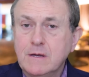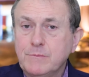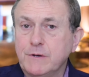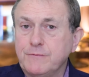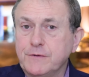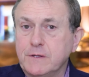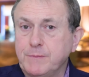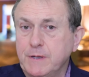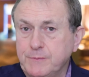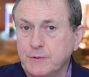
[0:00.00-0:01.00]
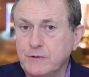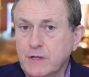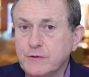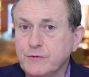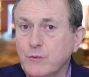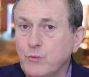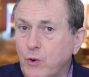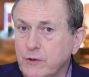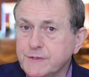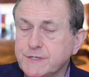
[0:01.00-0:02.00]
But for the people that
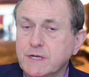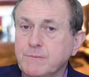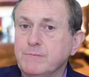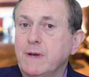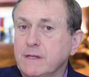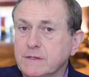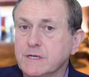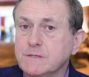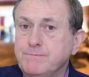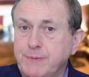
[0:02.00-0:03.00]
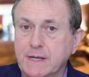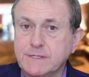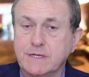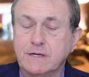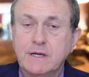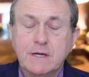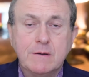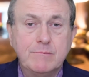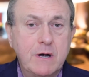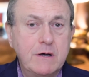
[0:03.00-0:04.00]
want to make this better,
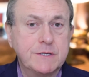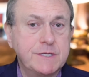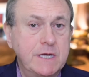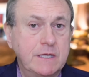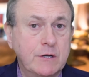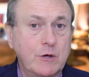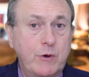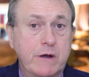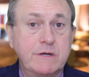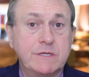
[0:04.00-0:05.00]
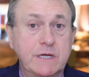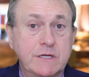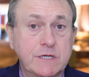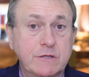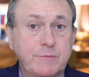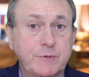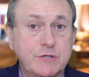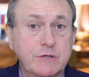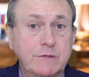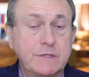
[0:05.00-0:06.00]
Mars in Aquarius is an
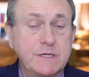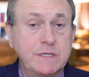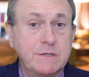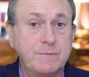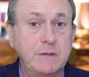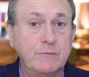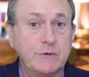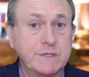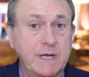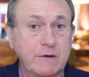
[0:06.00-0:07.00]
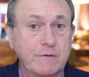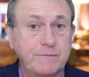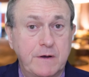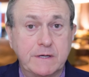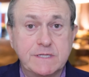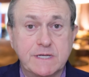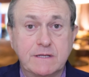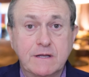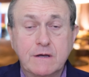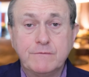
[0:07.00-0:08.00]
opportunity to be more
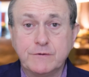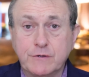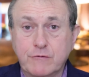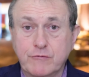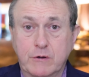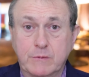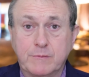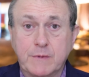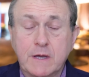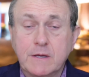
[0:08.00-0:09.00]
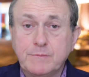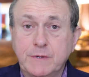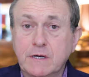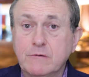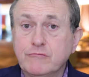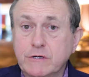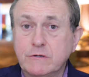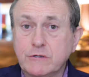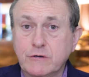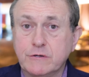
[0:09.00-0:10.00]
sacrificing for the group. Be a
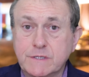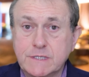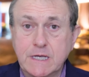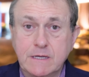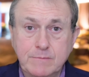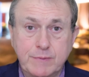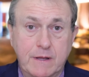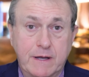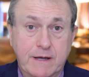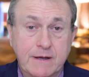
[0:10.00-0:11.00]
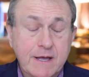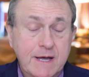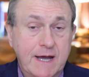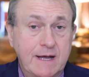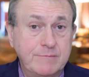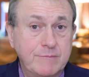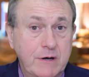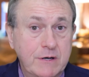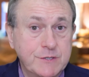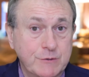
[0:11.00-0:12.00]
real good team player. And
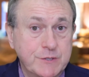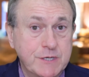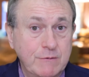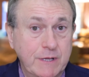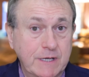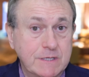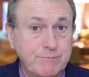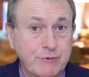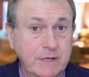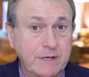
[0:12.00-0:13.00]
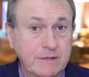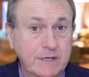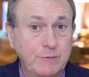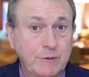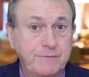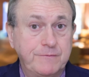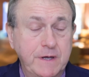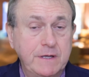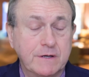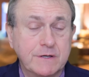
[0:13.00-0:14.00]
Mars also links brilliantly with
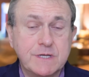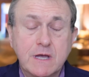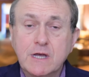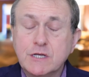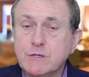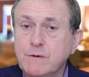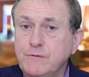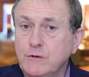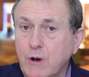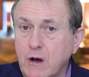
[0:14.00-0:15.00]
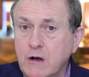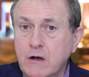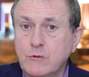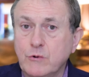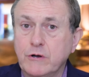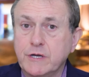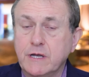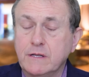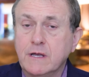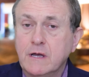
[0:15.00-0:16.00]
Venus. So if you are
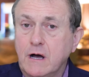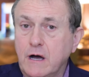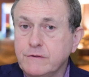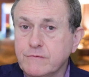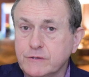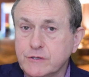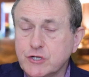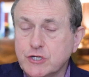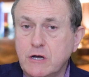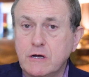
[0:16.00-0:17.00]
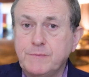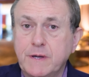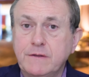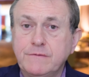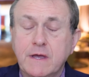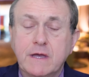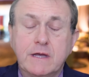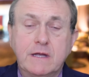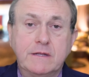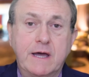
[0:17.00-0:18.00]
working either at the sharp end
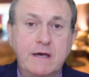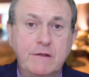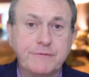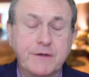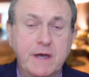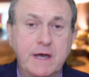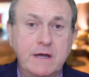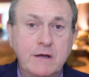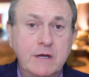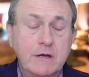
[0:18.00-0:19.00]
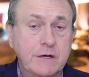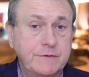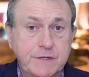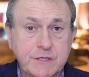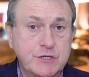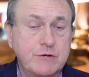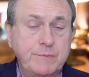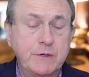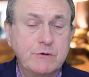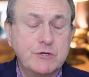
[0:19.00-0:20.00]
in healthcare,
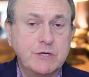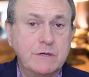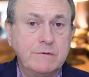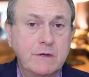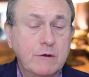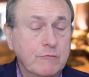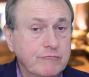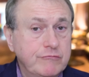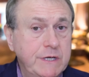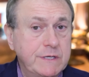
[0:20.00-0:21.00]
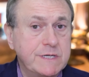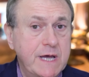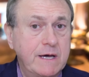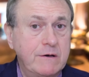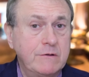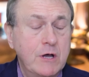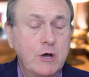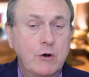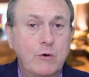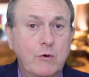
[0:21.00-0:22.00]
distribution, retail,
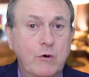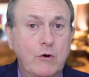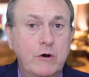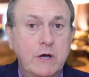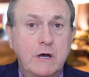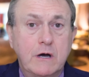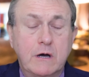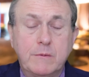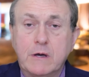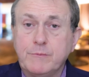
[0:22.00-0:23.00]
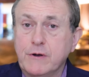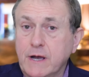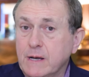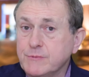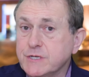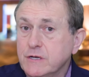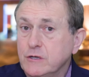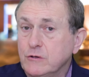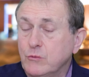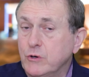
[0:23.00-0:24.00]
or perhaps
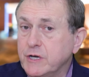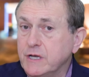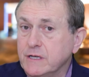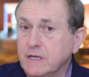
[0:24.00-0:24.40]
you're working